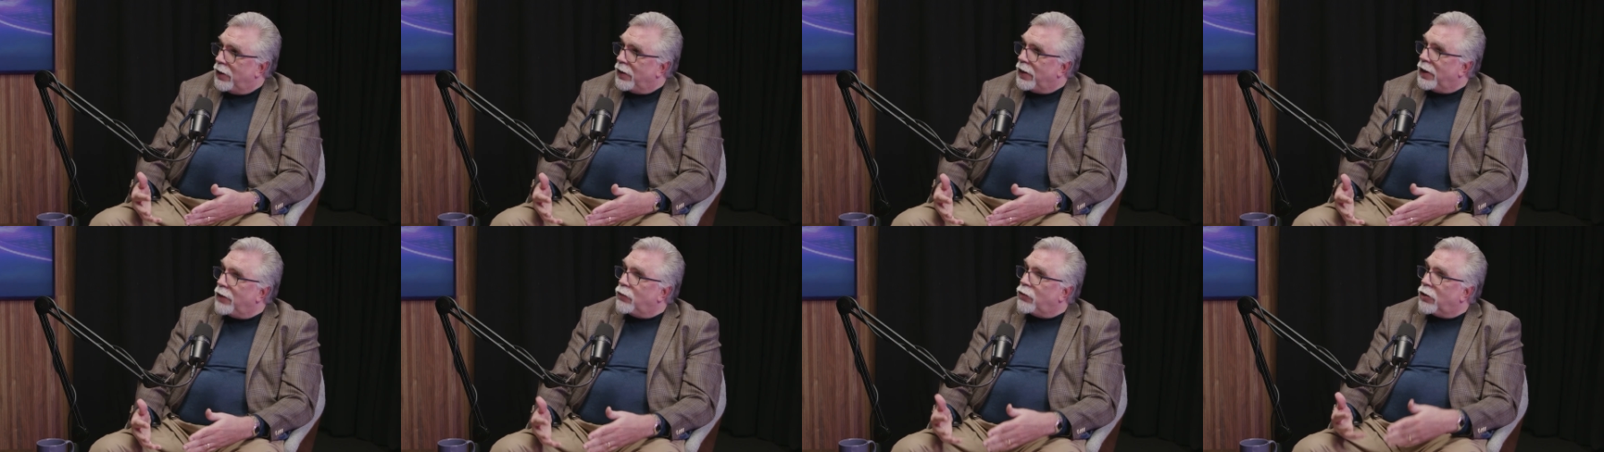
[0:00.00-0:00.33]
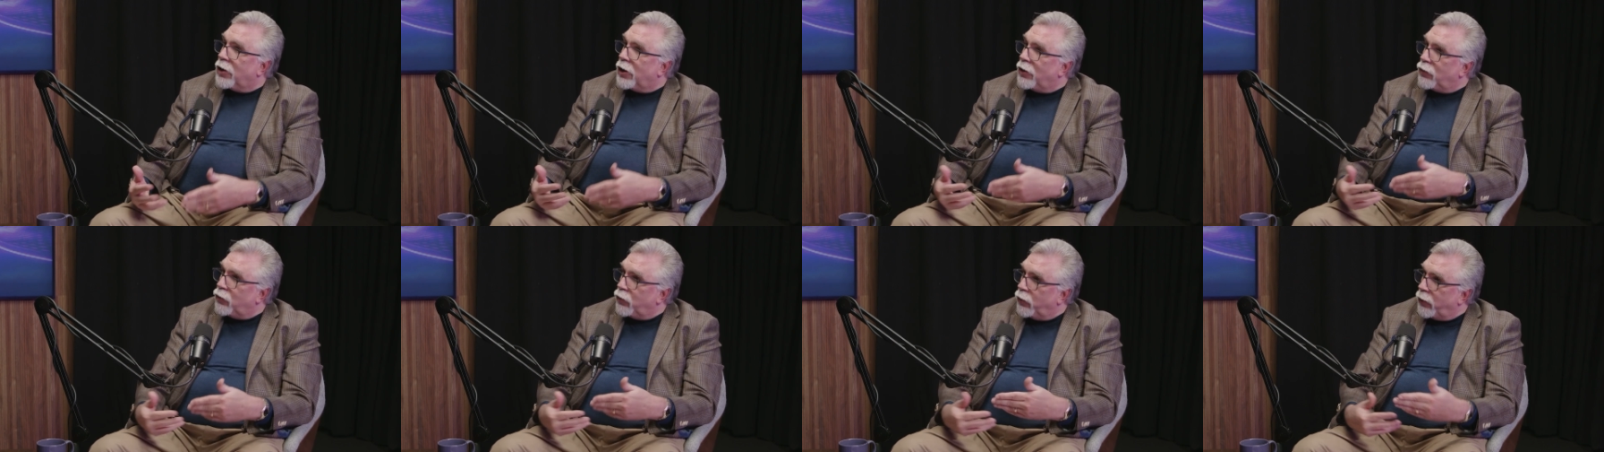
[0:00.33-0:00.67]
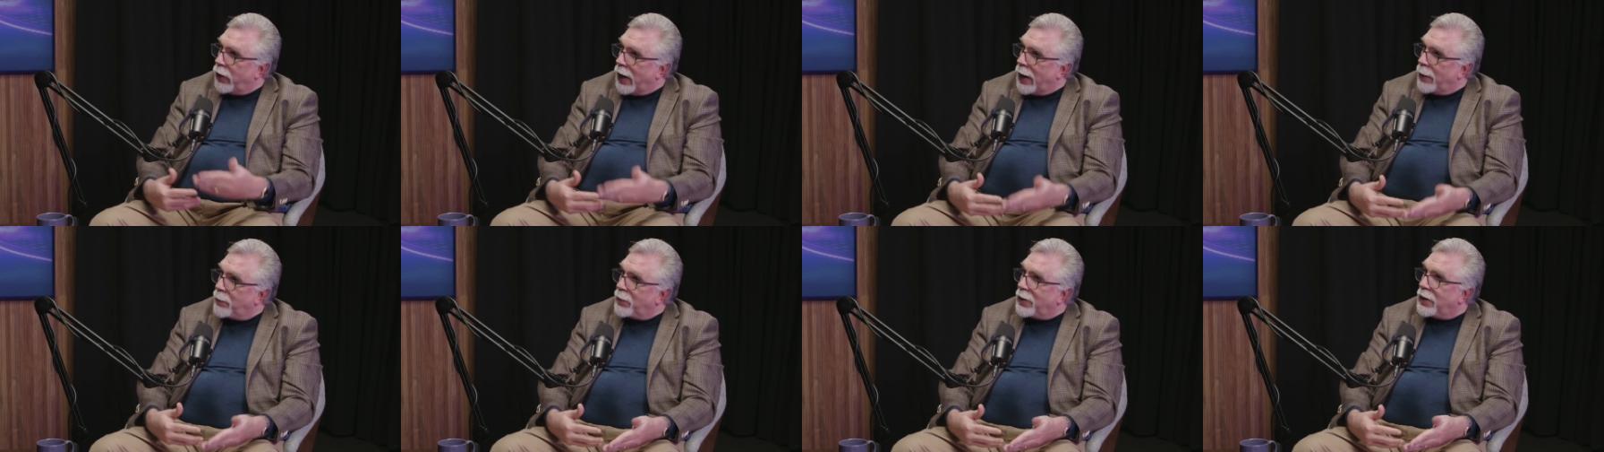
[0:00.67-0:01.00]
that can
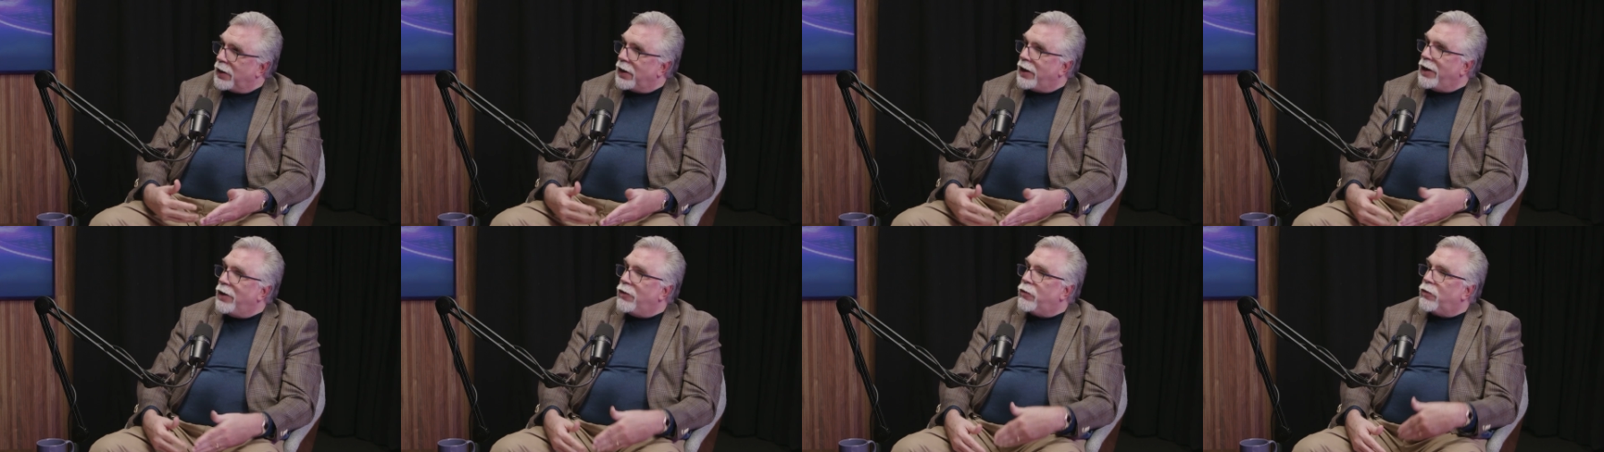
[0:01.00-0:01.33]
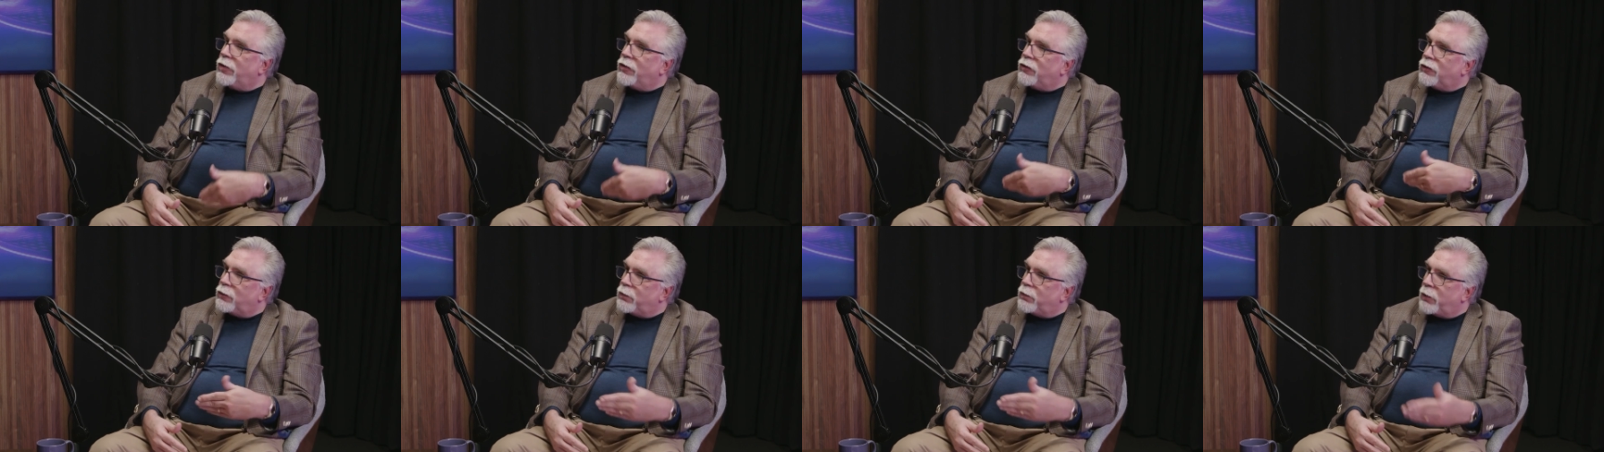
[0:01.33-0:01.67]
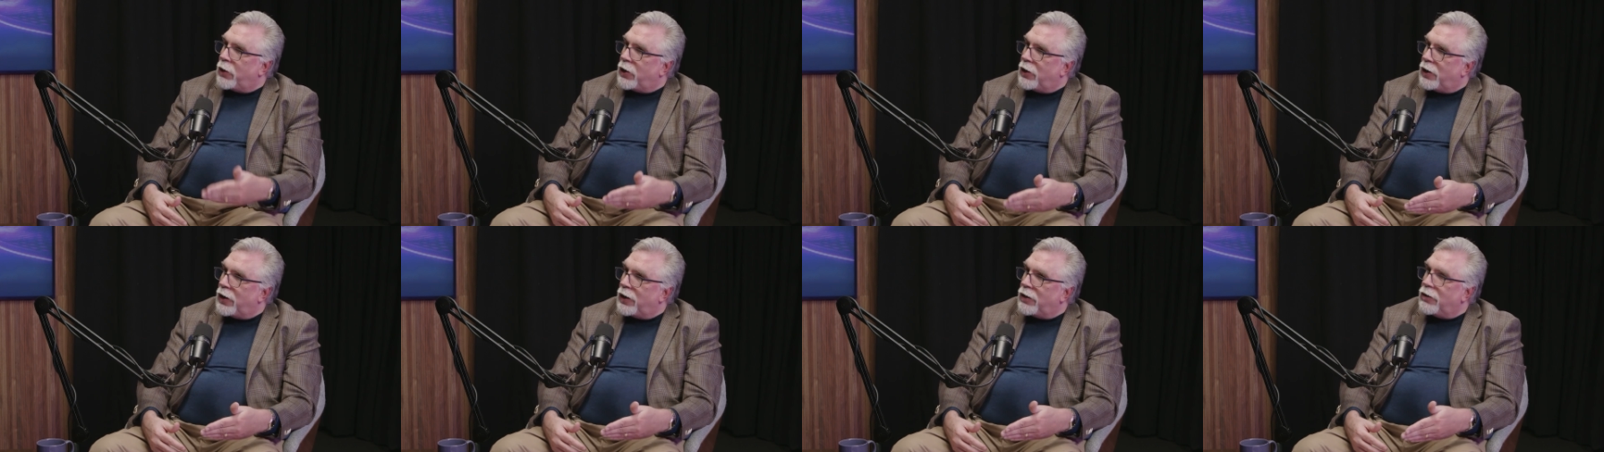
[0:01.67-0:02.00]
rapidly
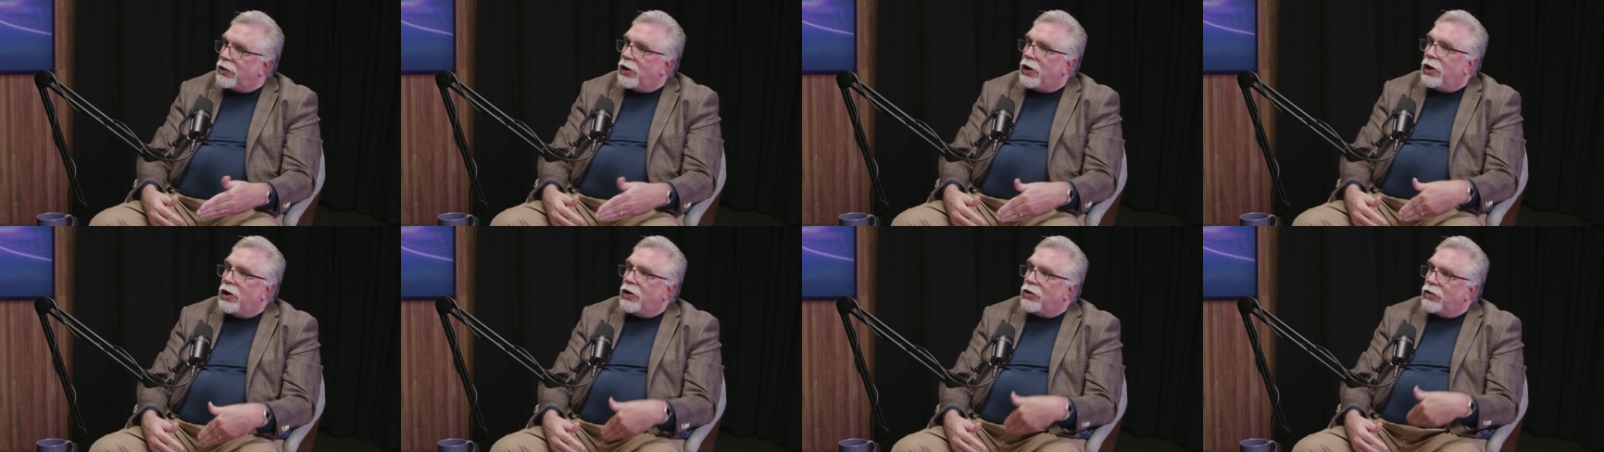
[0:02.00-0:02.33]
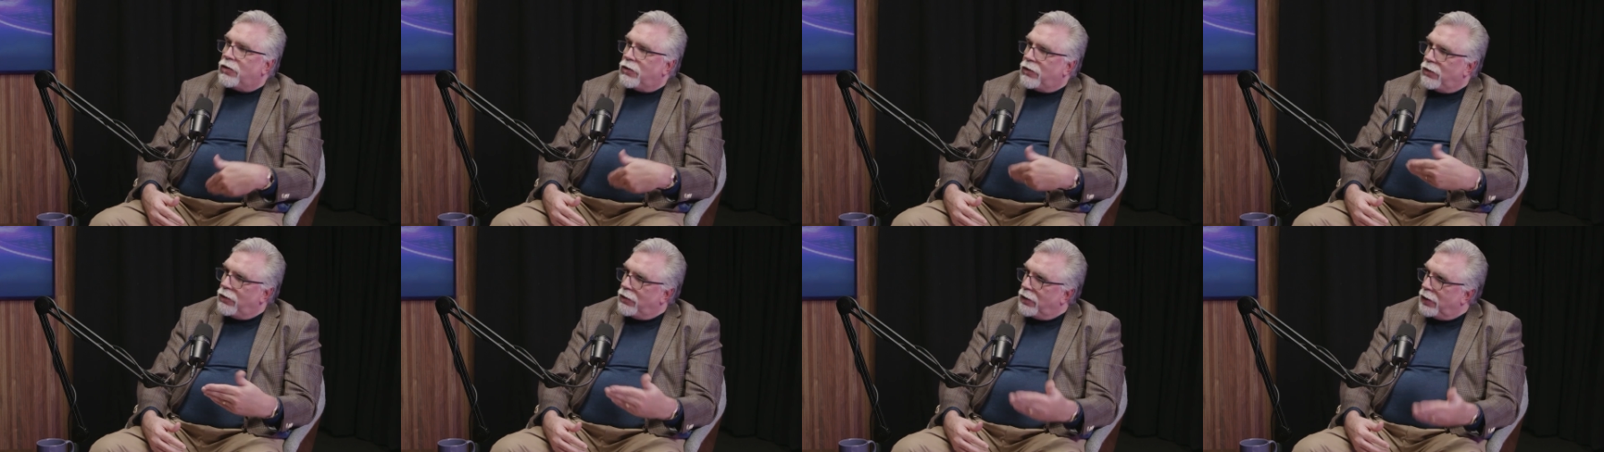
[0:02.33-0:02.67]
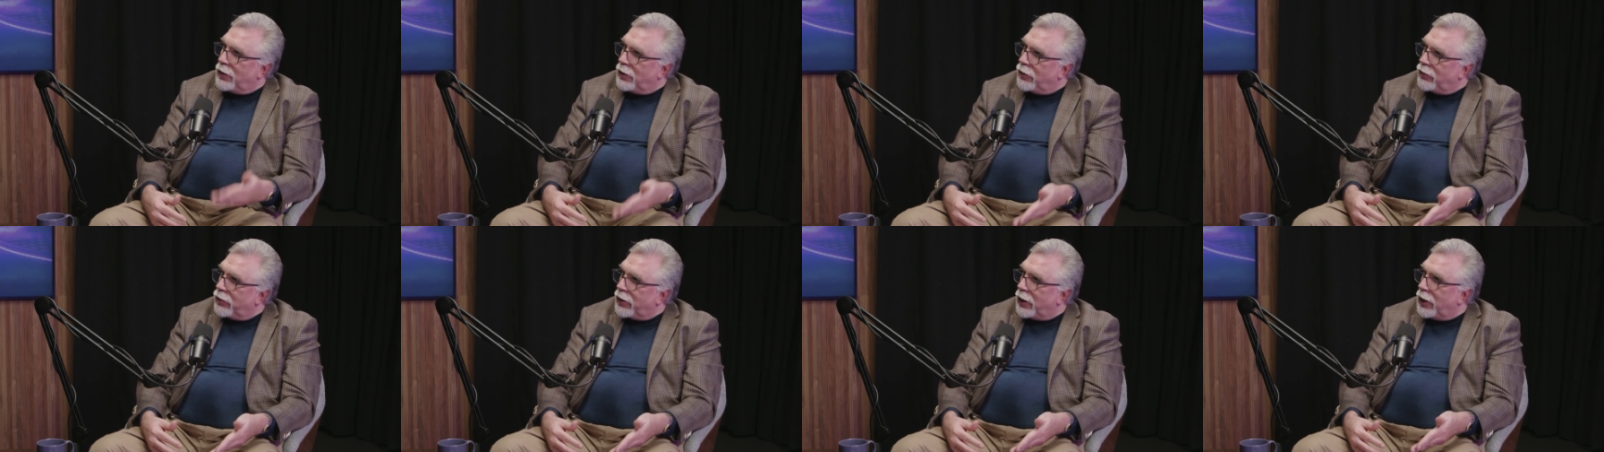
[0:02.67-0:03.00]
respond to the
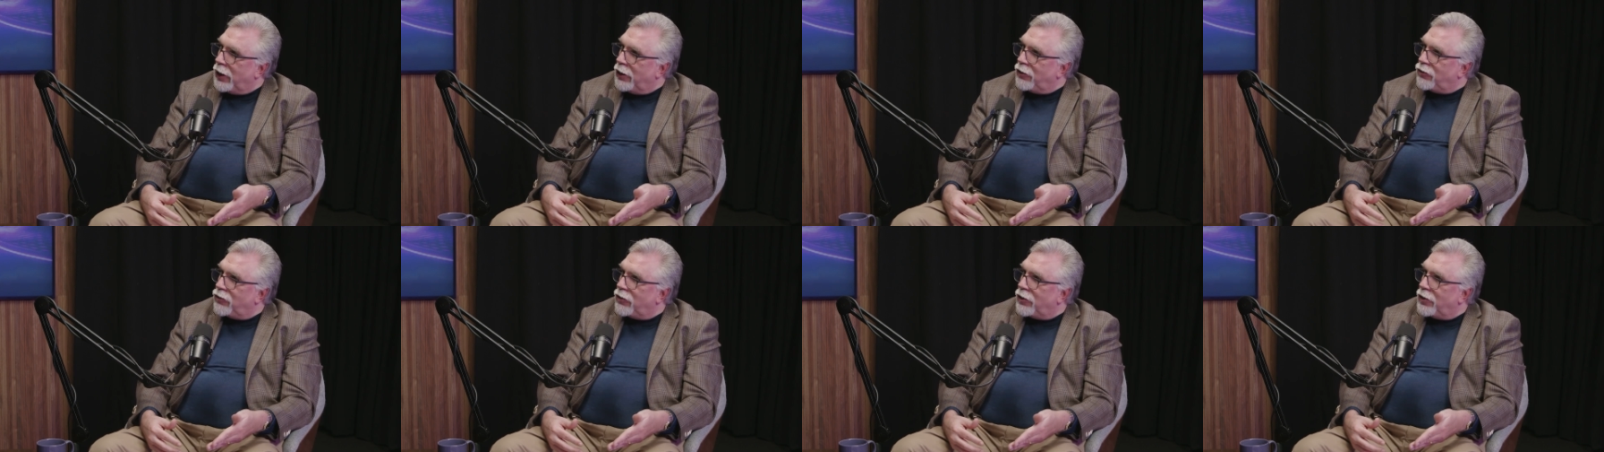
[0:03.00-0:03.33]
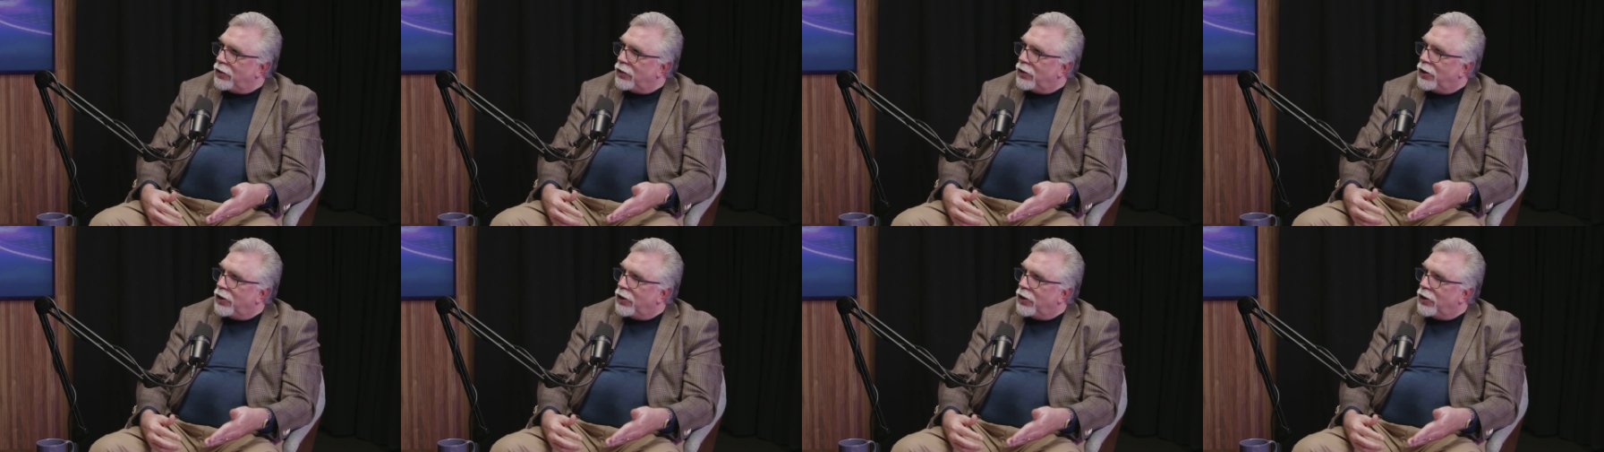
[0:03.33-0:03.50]
location